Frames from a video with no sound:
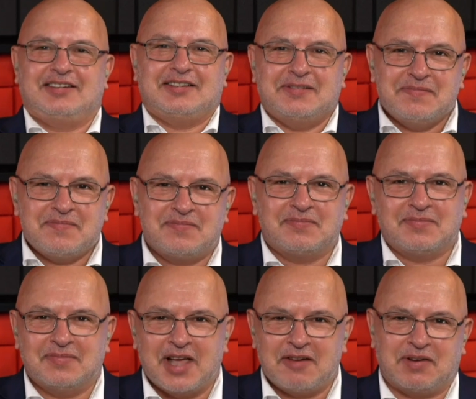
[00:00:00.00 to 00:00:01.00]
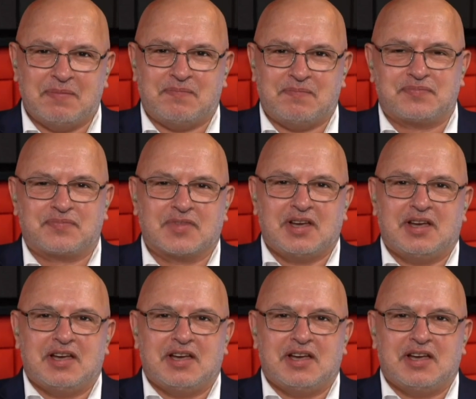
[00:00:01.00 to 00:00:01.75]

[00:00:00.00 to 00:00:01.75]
Good on you, Djuro. Love you. Thanks, mate.